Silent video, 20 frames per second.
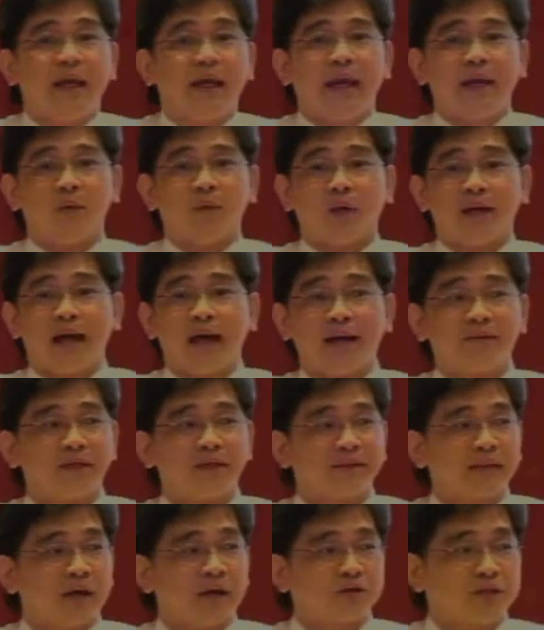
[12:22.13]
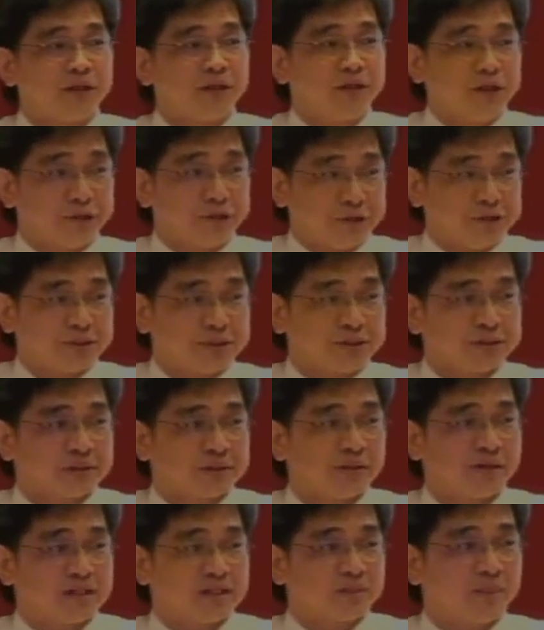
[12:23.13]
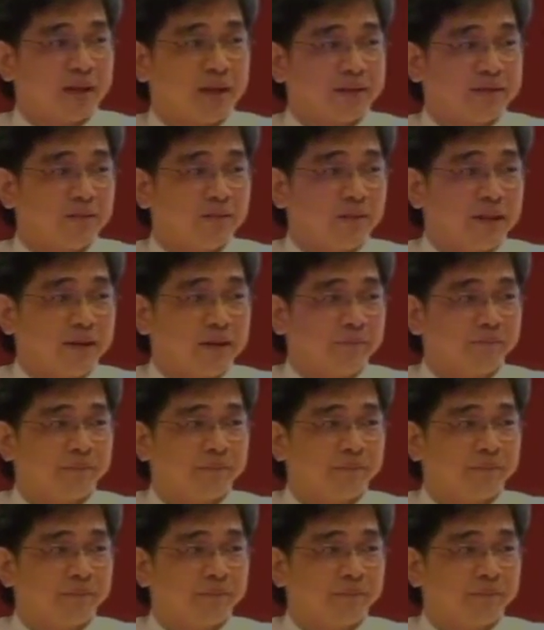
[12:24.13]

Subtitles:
and 100,000 years, respectively.